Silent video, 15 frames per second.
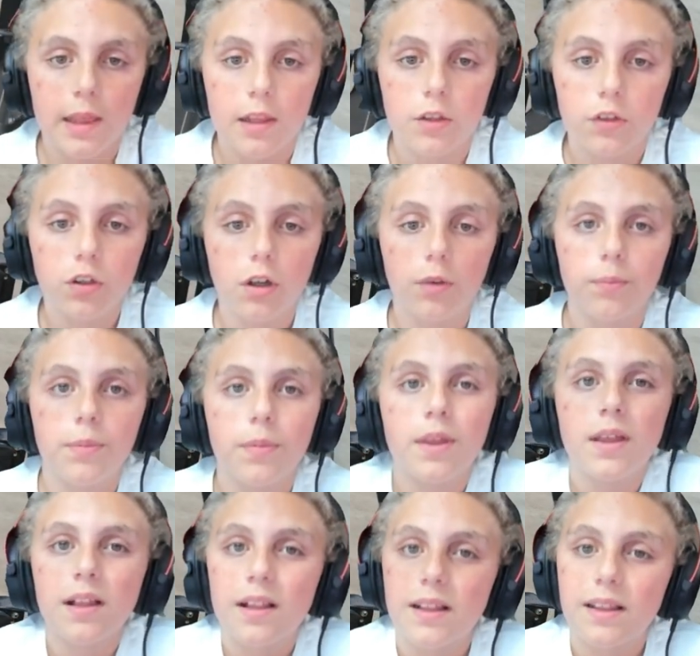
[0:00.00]
So,
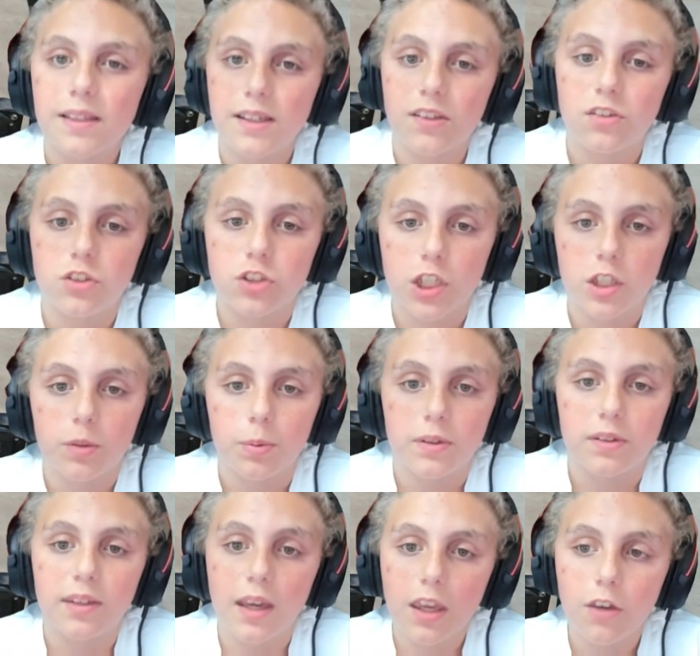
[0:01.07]
ladies and
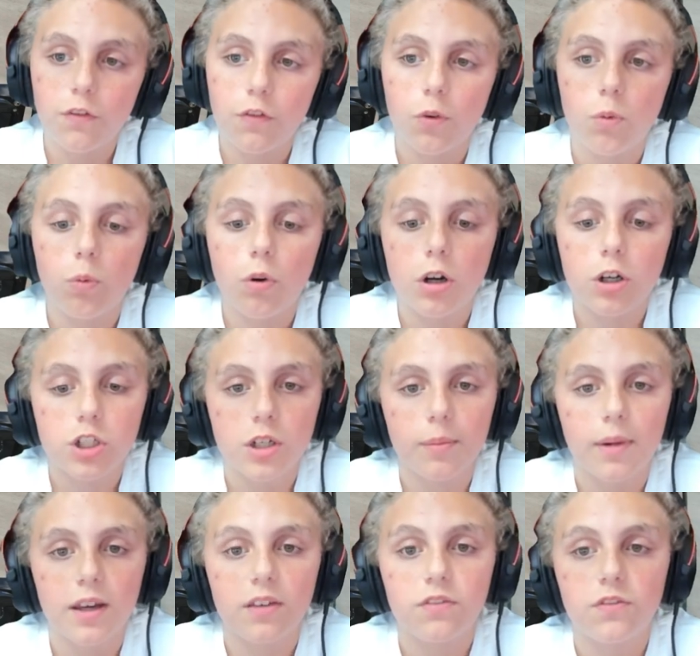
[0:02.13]
gentlemen, thank you for
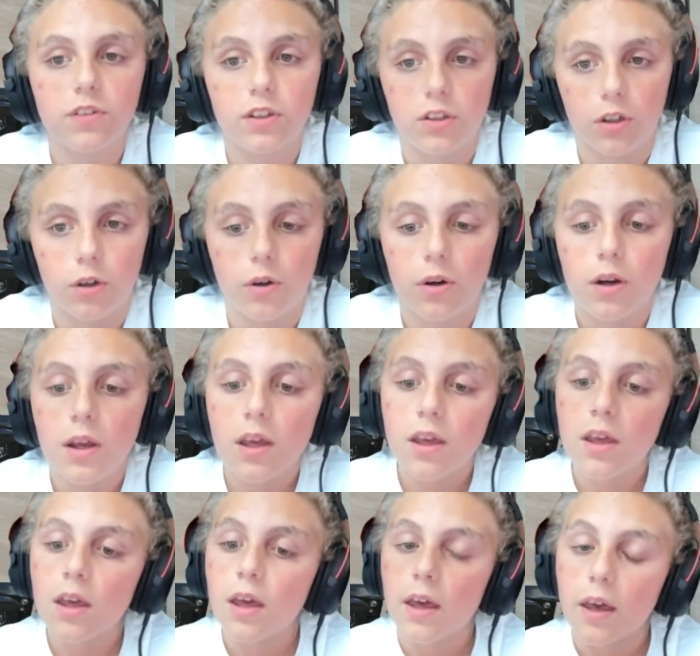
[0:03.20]
watching my video.
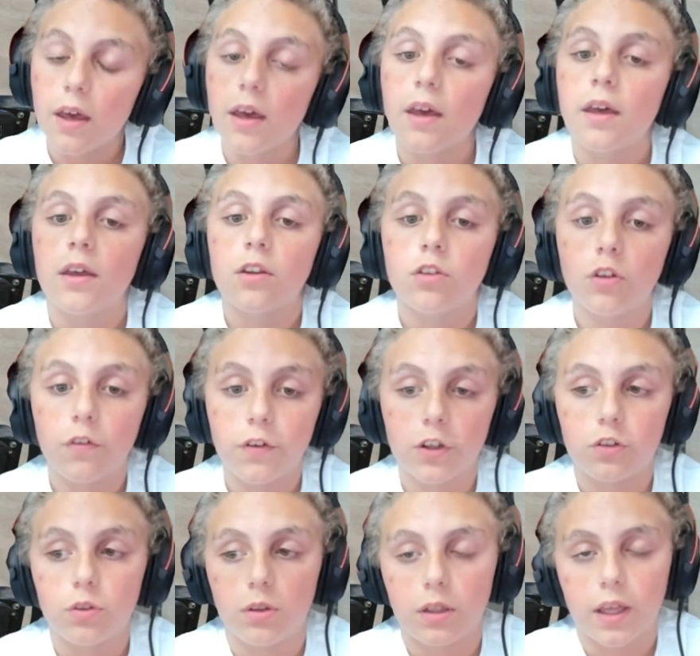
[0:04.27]
Don't
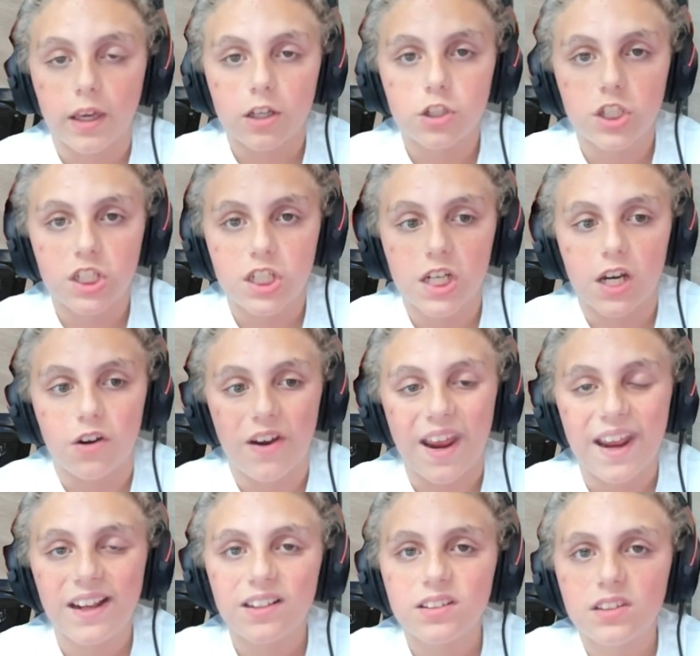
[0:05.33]
forget to like, share,
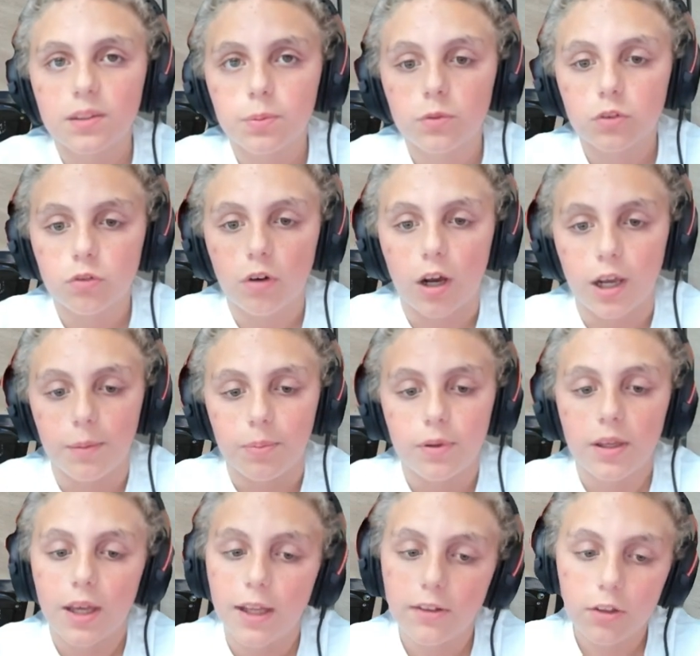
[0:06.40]
and subscribe.
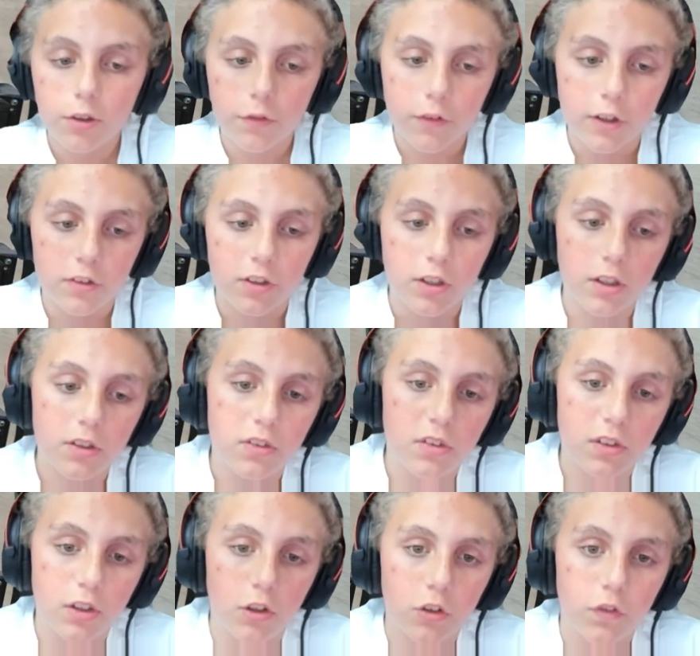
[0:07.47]
And don't forget to hit
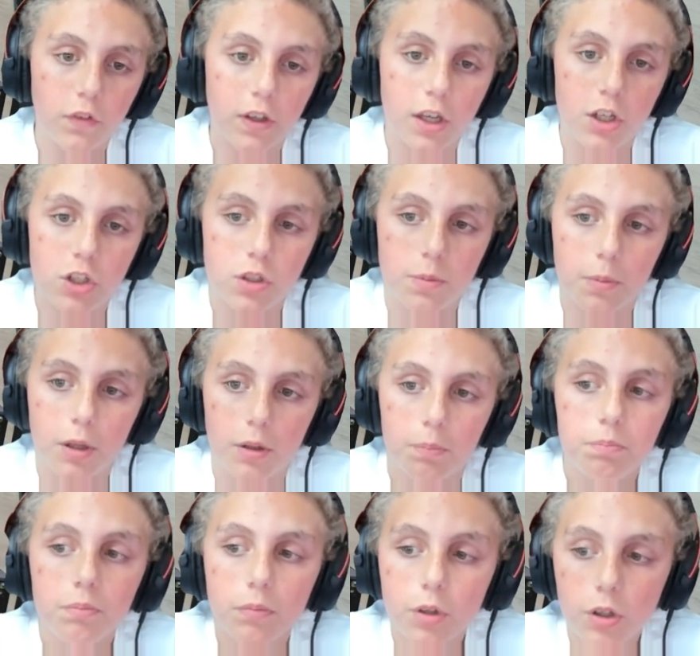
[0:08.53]
the notification
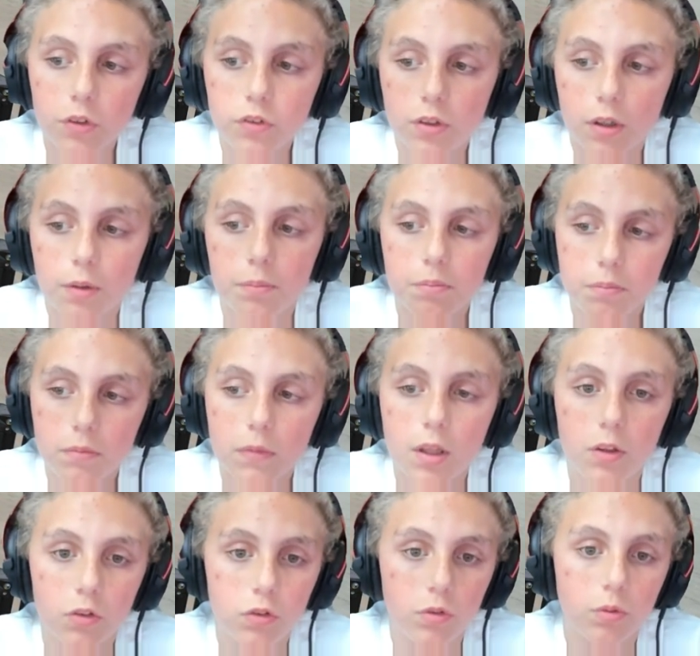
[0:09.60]
bell, because
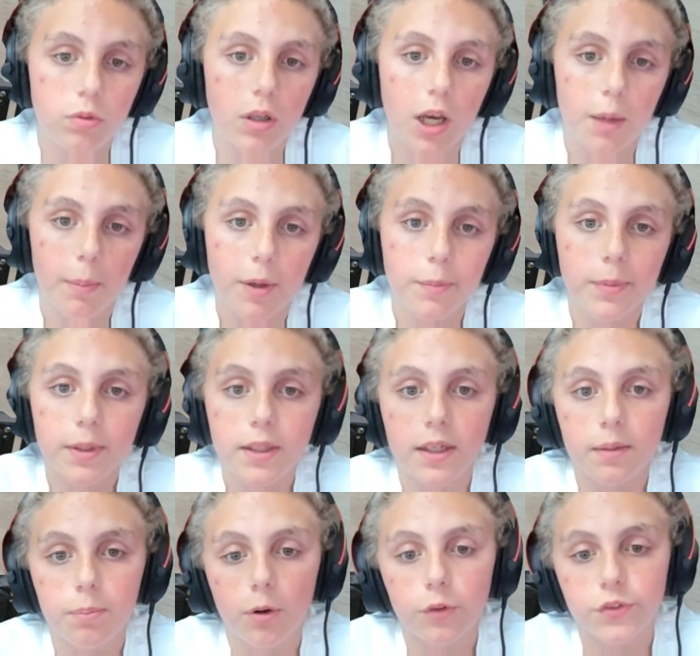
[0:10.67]
soon I might
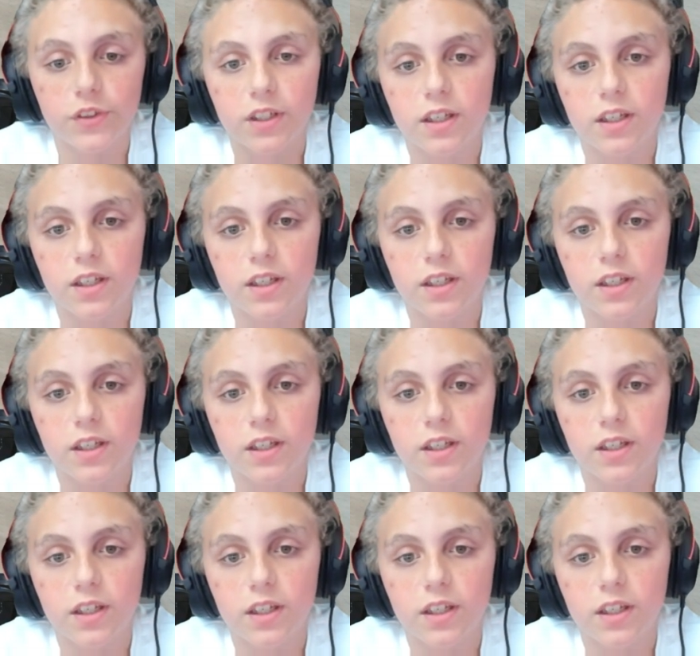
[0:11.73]
be posting